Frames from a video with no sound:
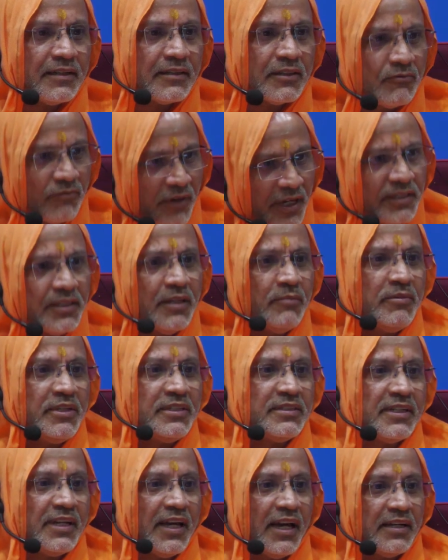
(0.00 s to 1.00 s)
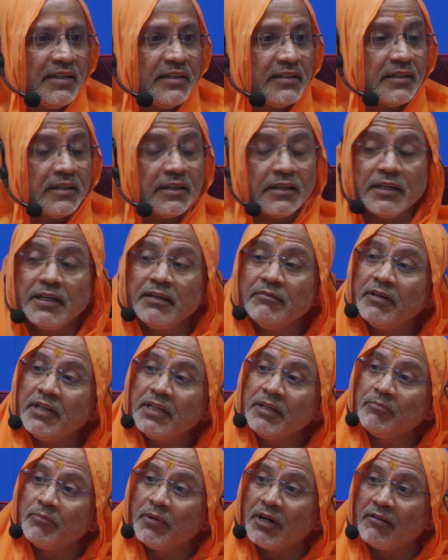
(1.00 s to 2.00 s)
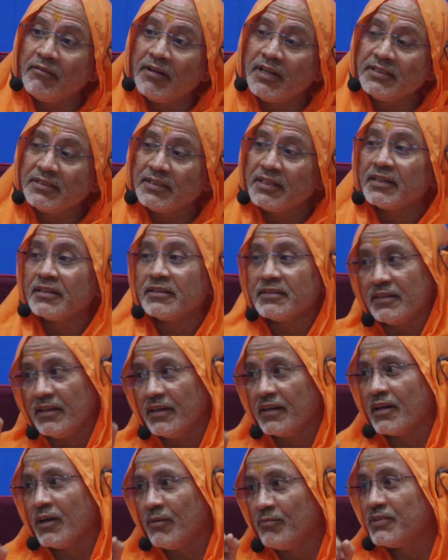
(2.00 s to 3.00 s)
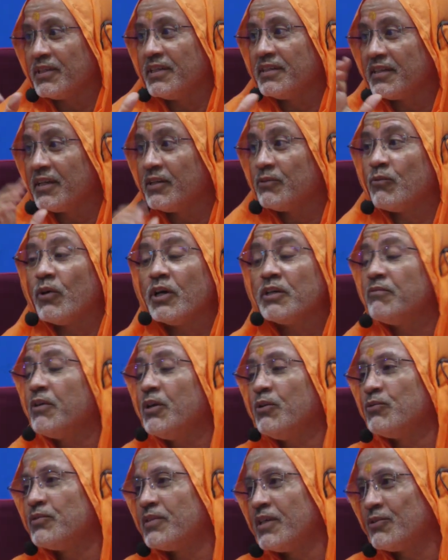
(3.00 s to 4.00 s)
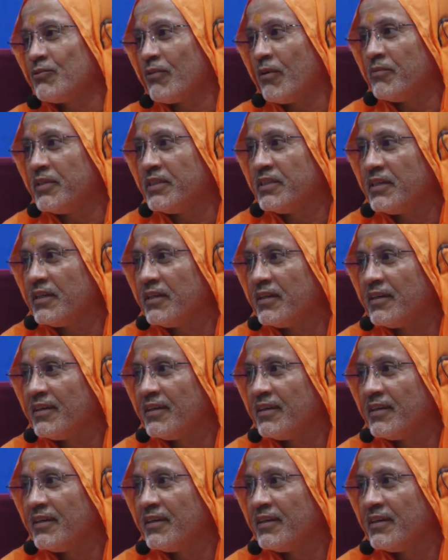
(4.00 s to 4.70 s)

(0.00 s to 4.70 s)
Dvaitam is reality. Even if Bhagavan Sri Krishna comes and tells, what will you say, Swamiji?